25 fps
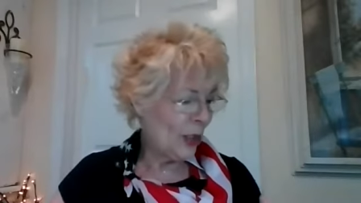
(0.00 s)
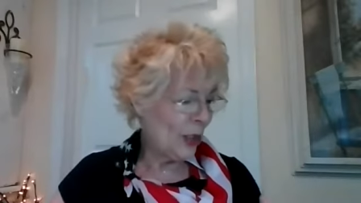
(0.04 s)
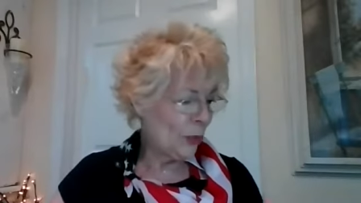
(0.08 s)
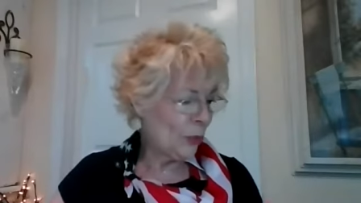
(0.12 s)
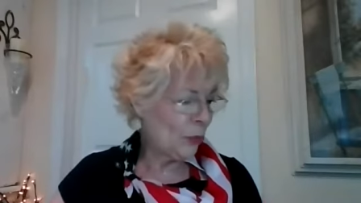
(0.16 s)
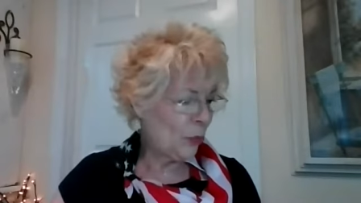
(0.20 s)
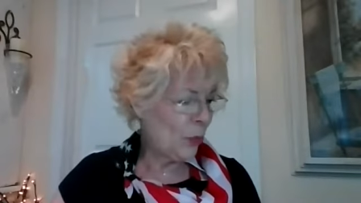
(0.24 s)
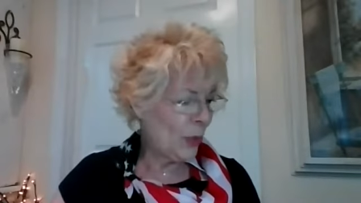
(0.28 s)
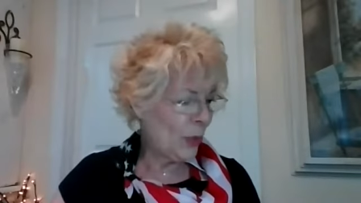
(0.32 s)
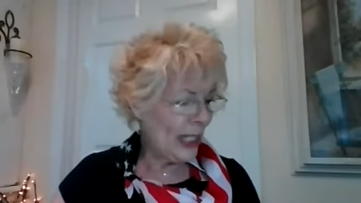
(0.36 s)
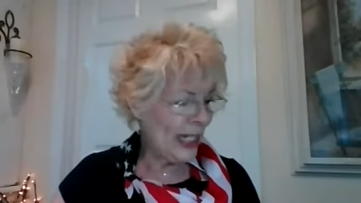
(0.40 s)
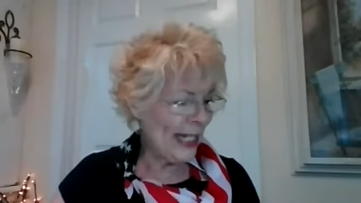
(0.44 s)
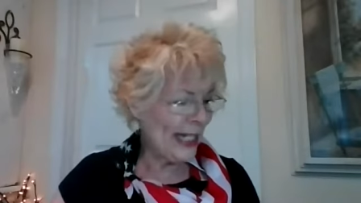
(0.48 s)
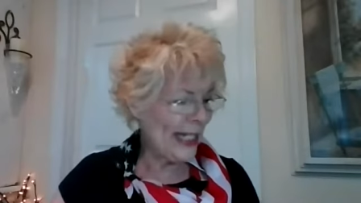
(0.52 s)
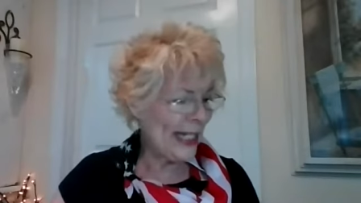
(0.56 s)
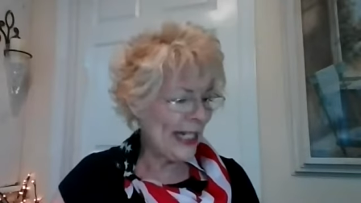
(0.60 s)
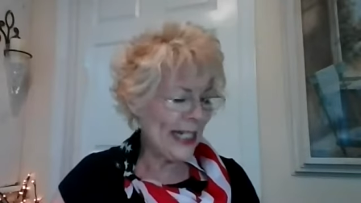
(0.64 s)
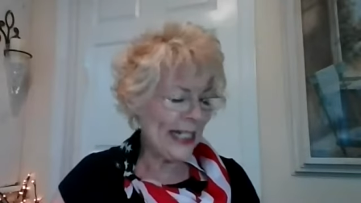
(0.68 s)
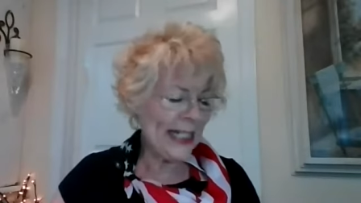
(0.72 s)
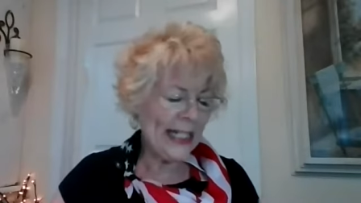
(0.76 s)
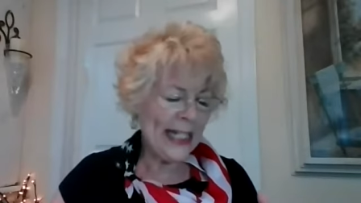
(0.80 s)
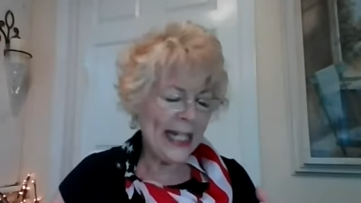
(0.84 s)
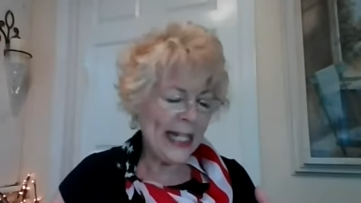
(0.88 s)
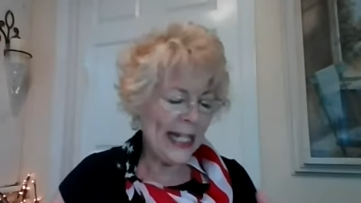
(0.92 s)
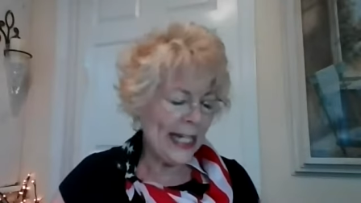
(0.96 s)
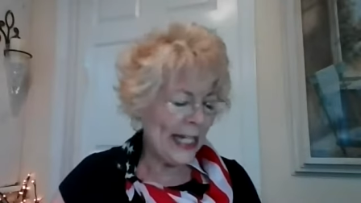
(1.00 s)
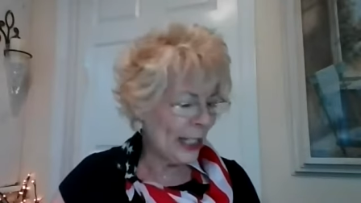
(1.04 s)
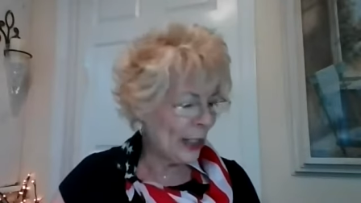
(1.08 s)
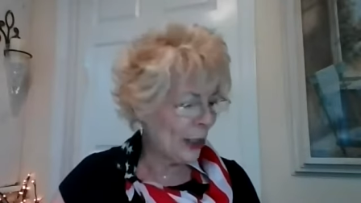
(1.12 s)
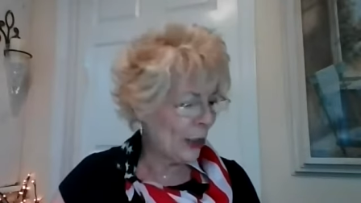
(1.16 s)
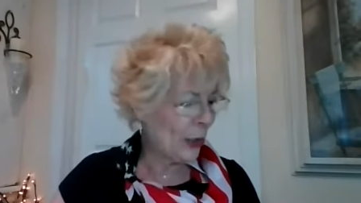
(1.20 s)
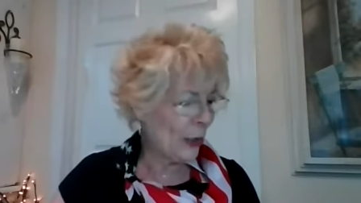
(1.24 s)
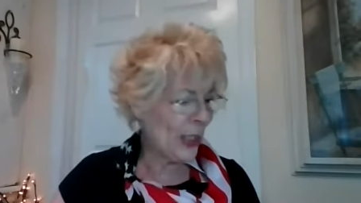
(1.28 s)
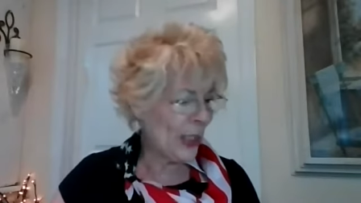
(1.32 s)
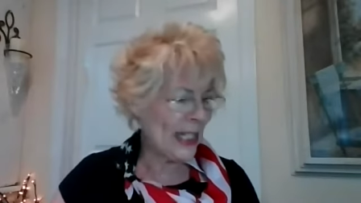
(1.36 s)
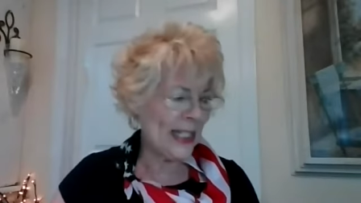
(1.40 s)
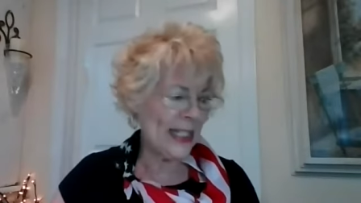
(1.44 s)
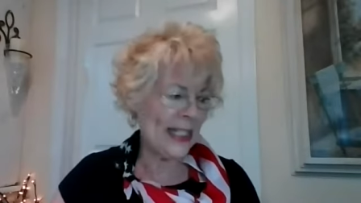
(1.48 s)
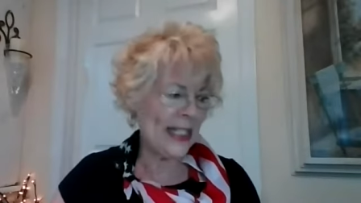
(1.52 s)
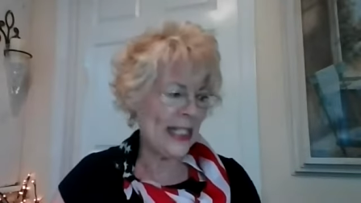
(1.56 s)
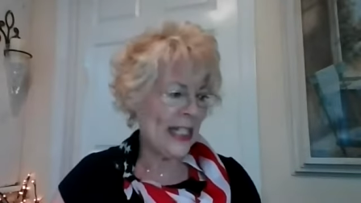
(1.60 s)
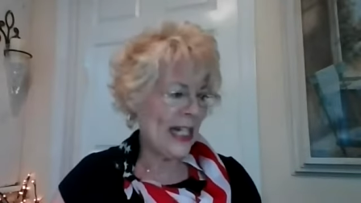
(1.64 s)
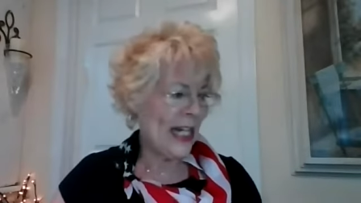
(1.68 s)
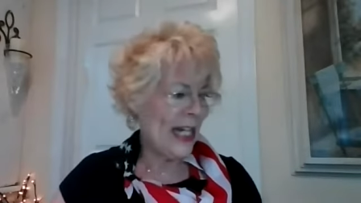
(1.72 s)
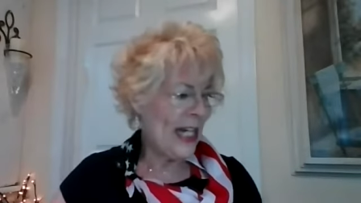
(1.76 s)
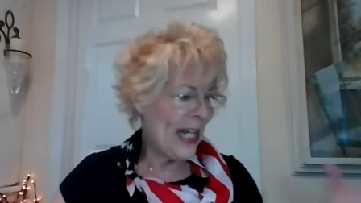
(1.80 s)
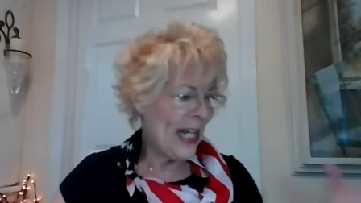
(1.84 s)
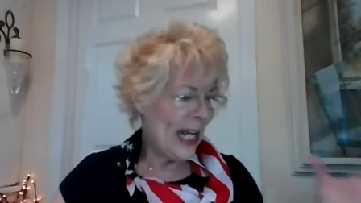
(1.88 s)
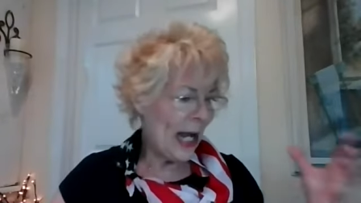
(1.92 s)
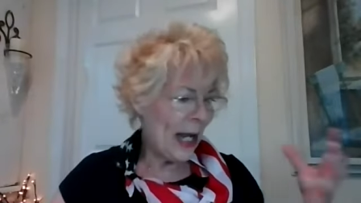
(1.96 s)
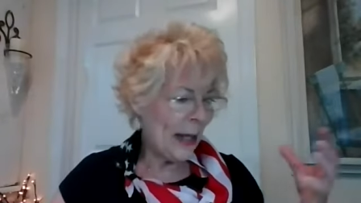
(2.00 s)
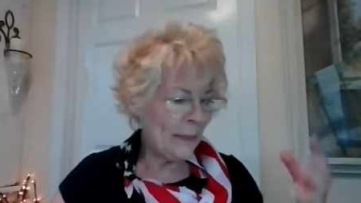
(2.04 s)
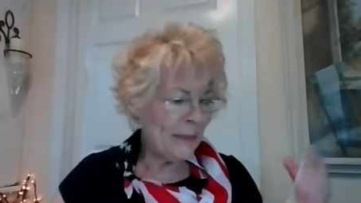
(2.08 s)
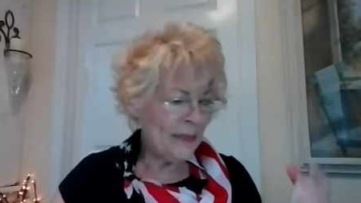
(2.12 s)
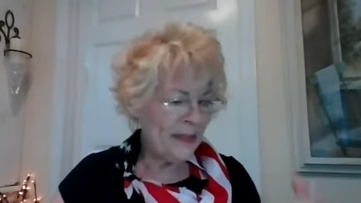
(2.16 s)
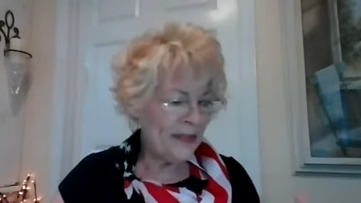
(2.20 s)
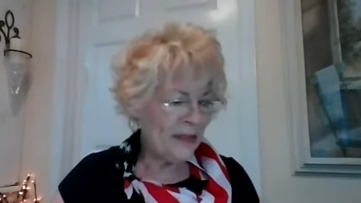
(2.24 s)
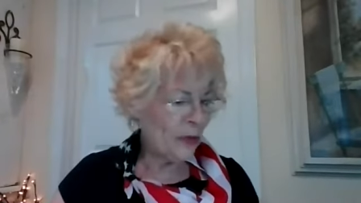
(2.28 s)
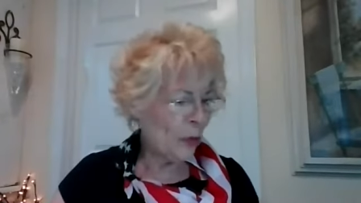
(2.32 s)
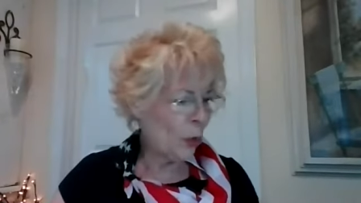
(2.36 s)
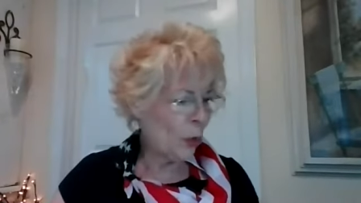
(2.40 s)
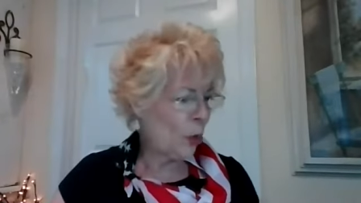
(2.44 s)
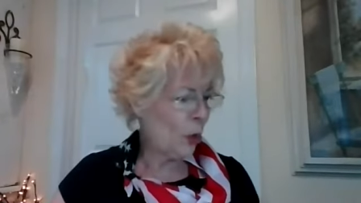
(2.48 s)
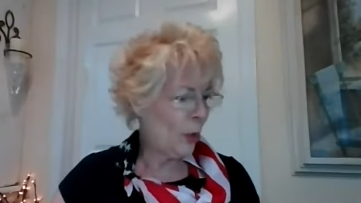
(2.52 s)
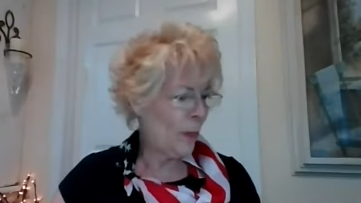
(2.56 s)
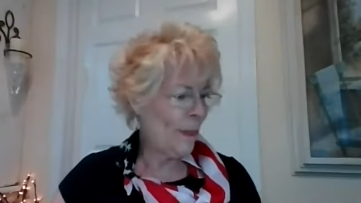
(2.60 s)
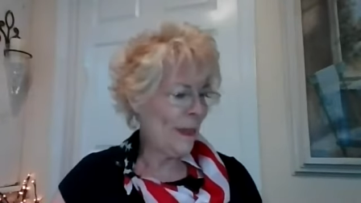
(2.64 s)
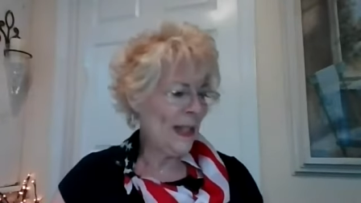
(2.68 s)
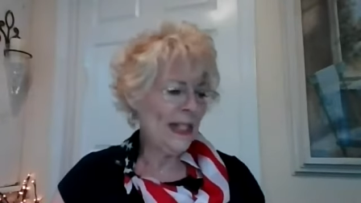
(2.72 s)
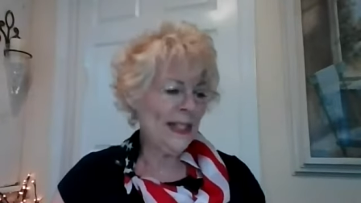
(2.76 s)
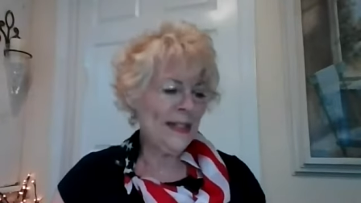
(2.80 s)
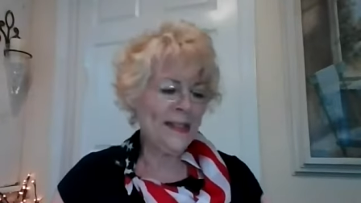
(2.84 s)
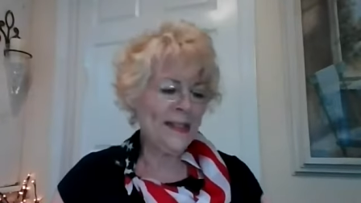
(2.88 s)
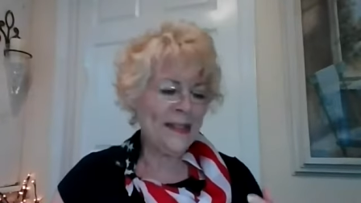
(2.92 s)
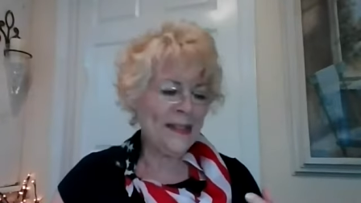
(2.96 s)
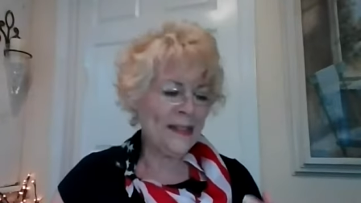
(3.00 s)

read it, hear it, absorb it,